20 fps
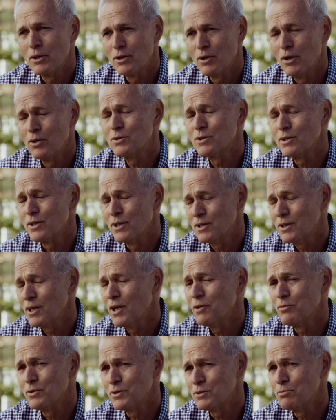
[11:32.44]
But those are the
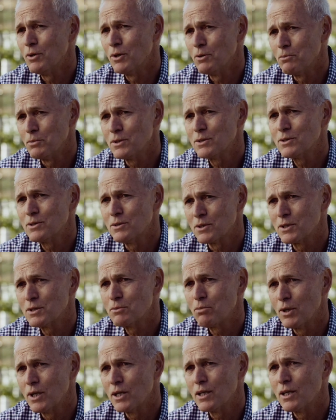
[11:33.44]
toughest moments to
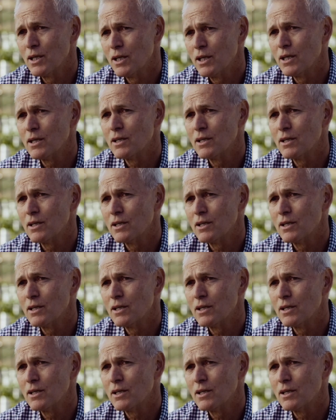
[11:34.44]
explain